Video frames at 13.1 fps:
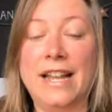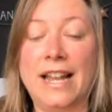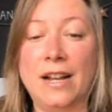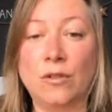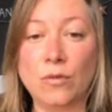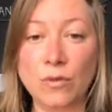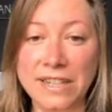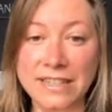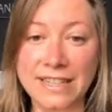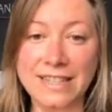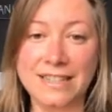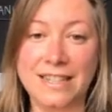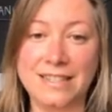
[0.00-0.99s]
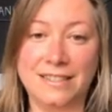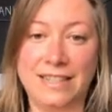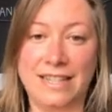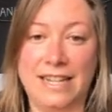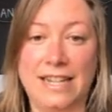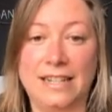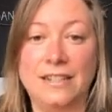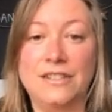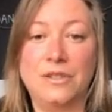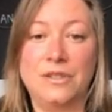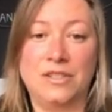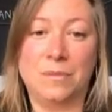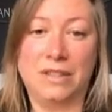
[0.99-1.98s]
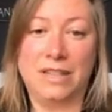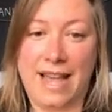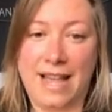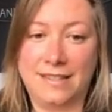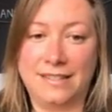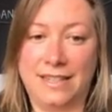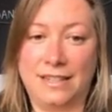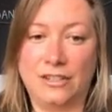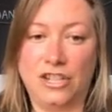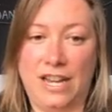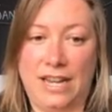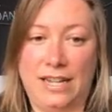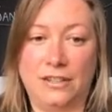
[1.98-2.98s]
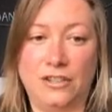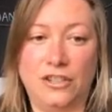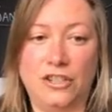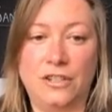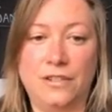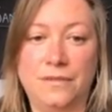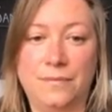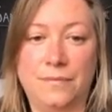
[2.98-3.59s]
it really does lead to some lasting change.